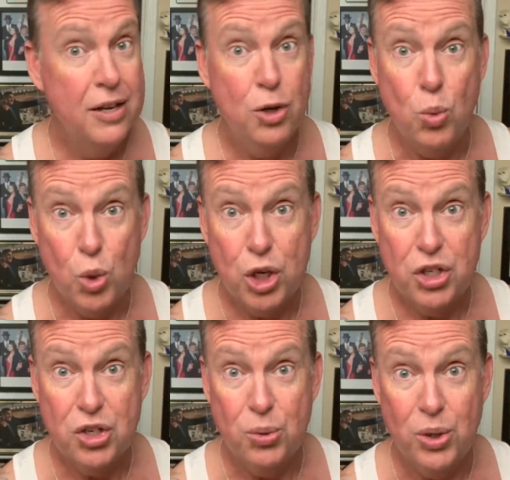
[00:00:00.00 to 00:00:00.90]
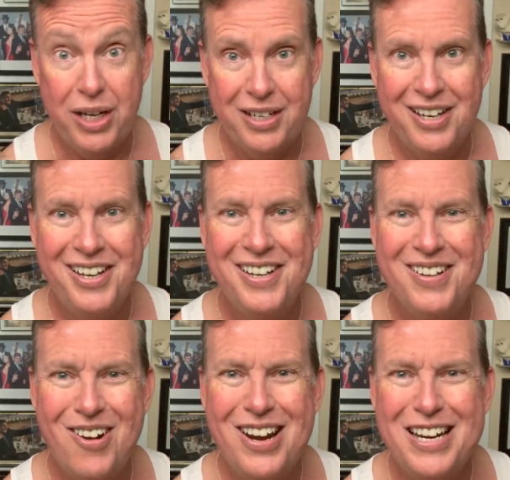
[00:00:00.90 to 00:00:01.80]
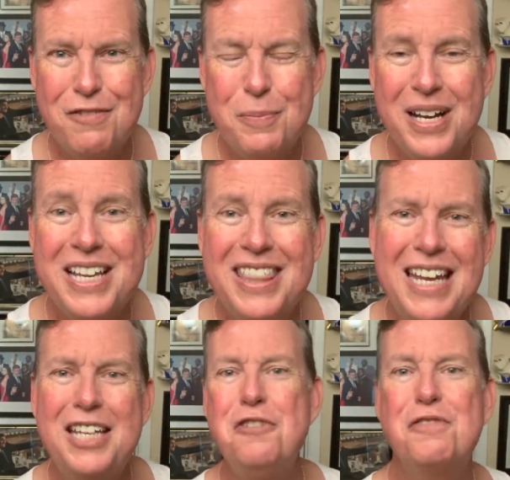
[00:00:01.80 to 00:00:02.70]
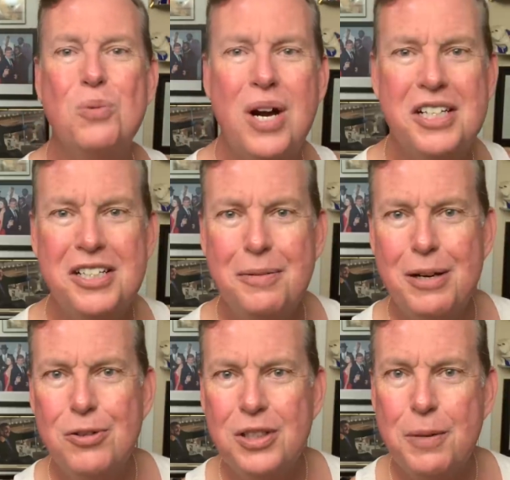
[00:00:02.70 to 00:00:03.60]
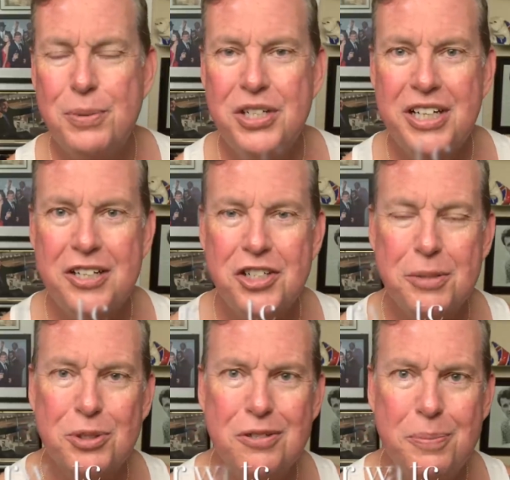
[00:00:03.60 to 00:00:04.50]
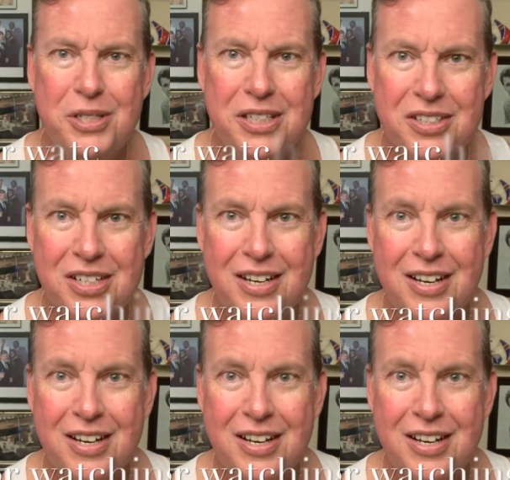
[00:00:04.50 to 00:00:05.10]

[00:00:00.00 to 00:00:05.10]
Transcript: Works great. All right, everybody. Thank you for watching. I really appreciate your subscriptions.